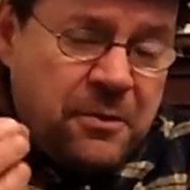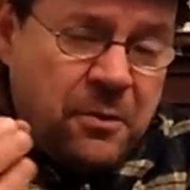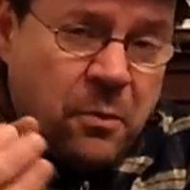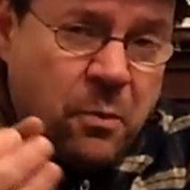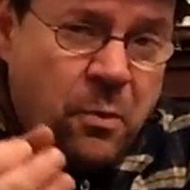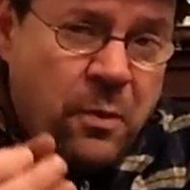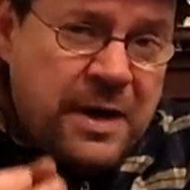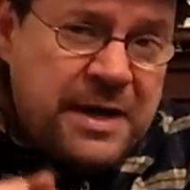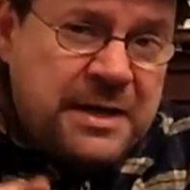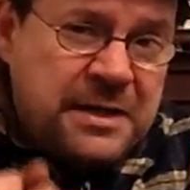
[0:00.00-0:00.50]
the
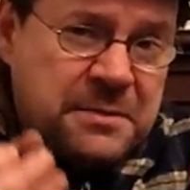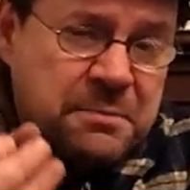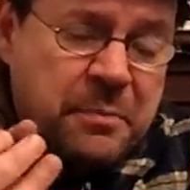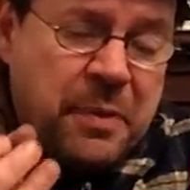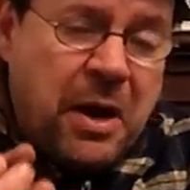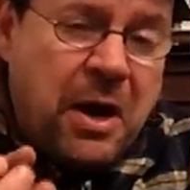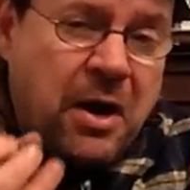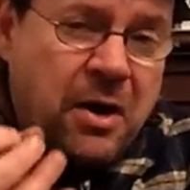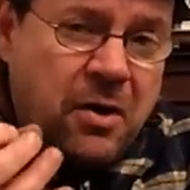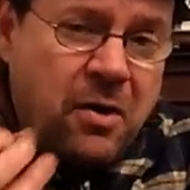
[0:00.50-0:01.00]
white
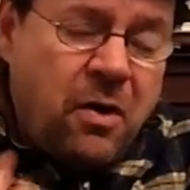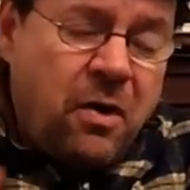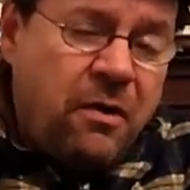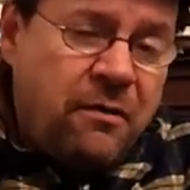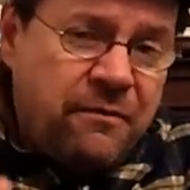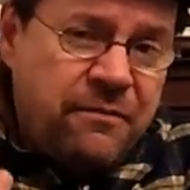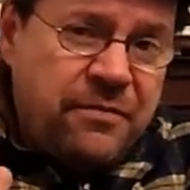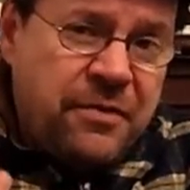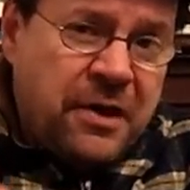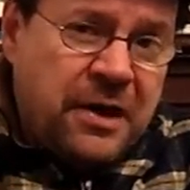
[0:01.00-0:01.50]
part
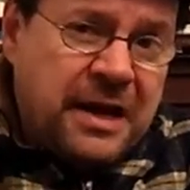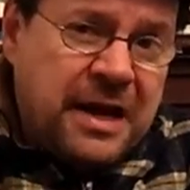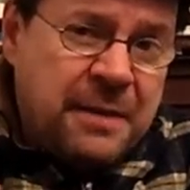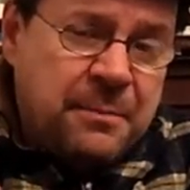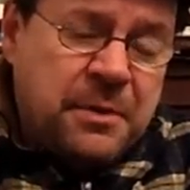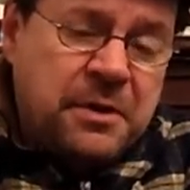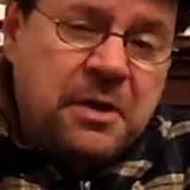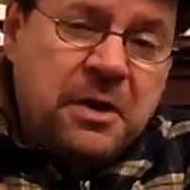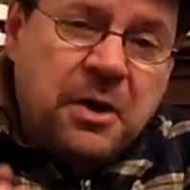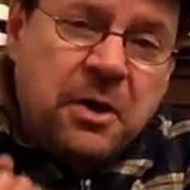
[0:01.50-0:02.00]
of the
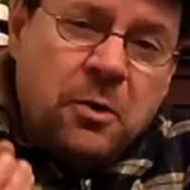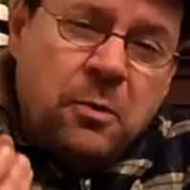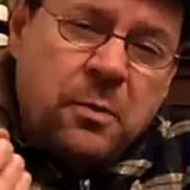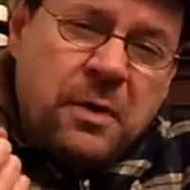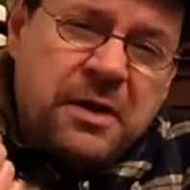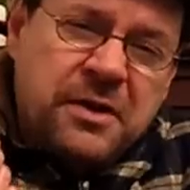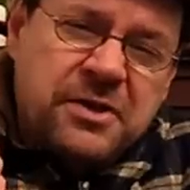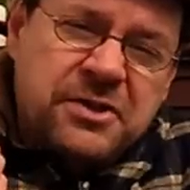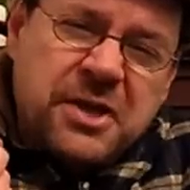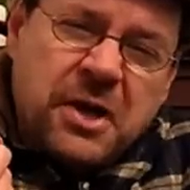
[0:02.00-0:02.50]
lemon
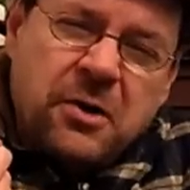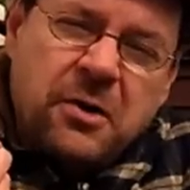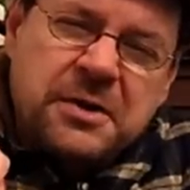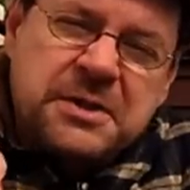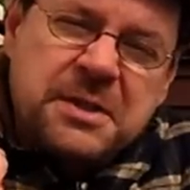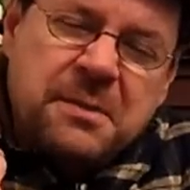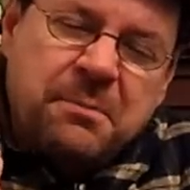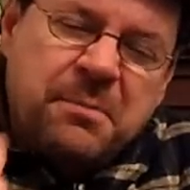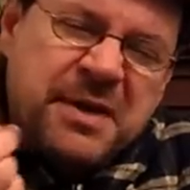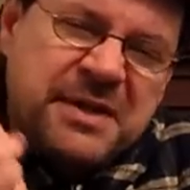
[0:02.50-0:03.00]
where there's a
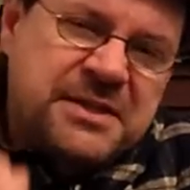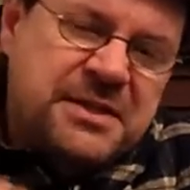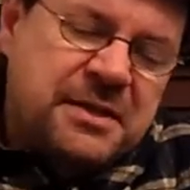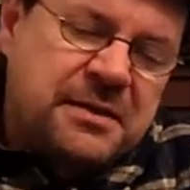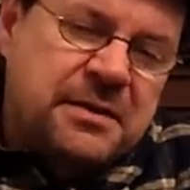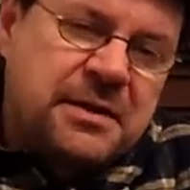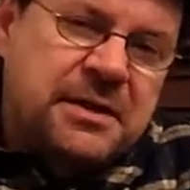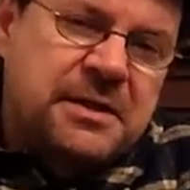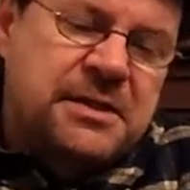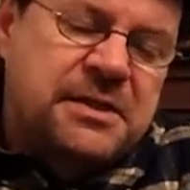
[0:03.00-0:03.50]
lot of
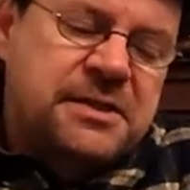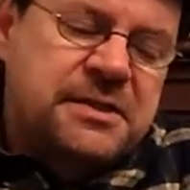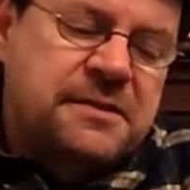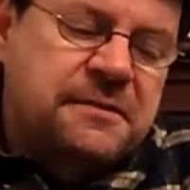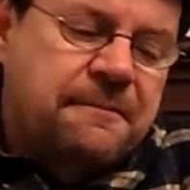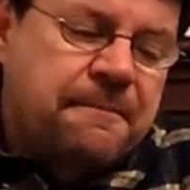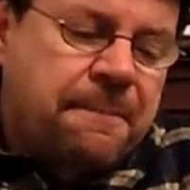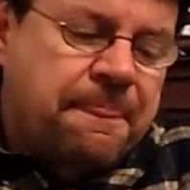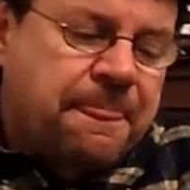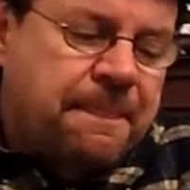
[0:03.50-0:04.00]

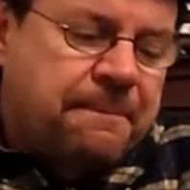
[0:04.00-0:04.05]
bitterness.